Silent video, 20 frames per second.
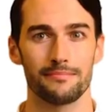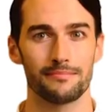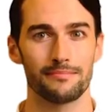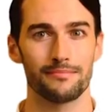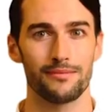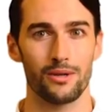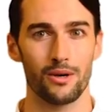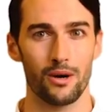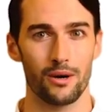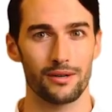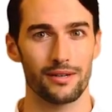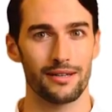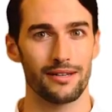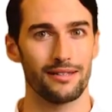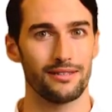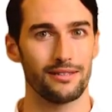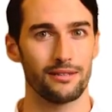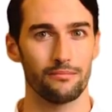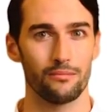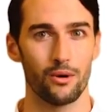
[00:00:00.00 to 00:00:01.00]
Logging
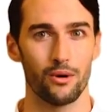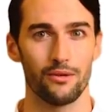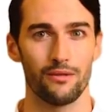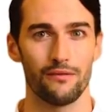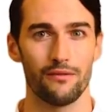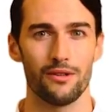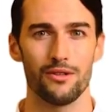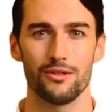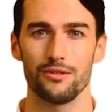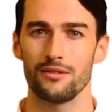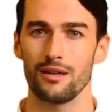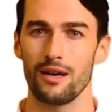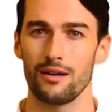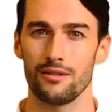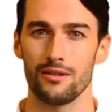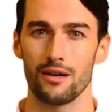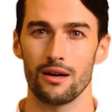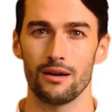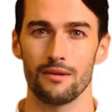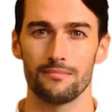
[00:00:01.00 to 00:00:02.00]
into
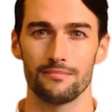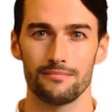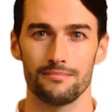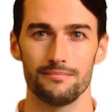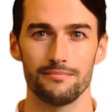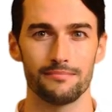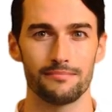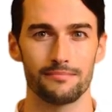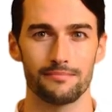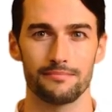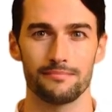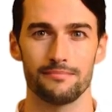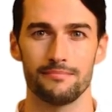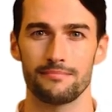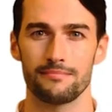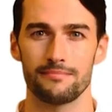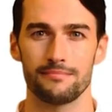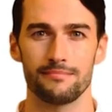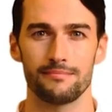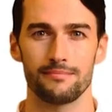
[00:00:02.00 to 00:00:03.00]
Maltiverse.com.
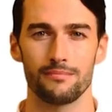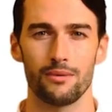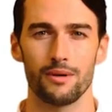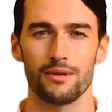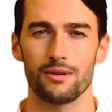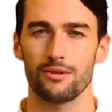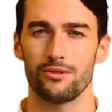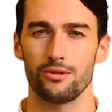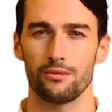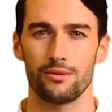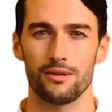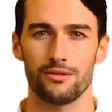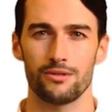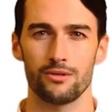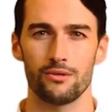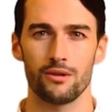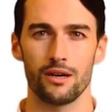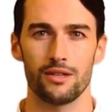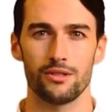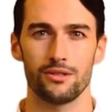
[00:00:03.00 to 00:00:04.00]
We go to
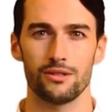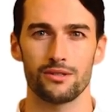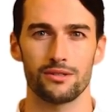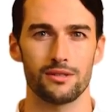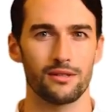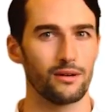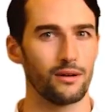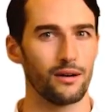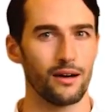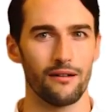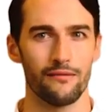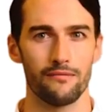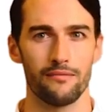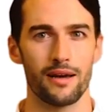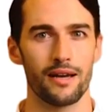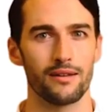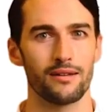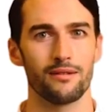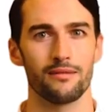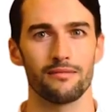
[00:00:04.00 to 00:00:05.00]
Integrations in the left
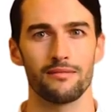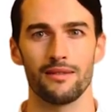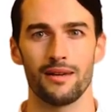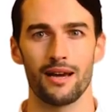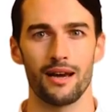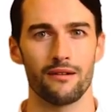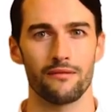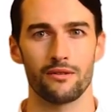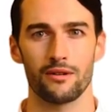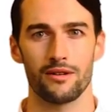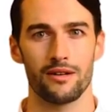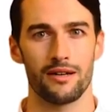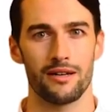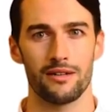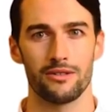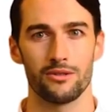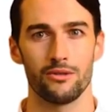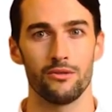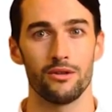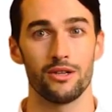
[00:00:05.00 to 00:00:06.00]
menu, and from the
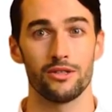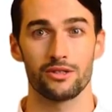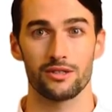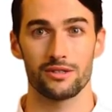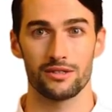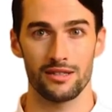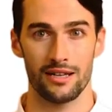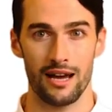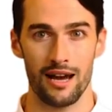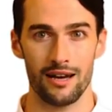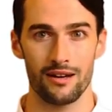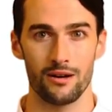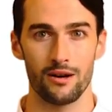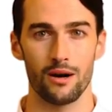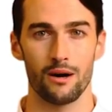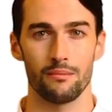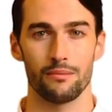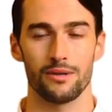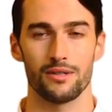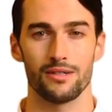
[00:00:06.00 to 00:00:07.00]
Integrations
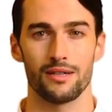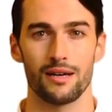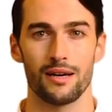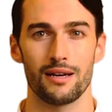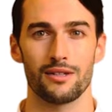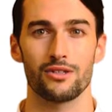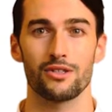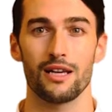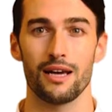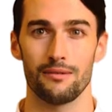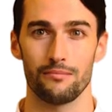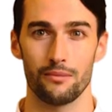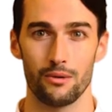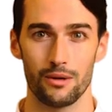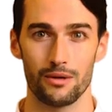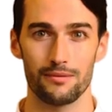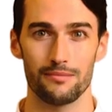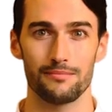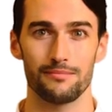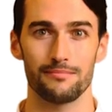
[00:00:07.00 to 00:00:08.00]
catalog we select Checkpoint.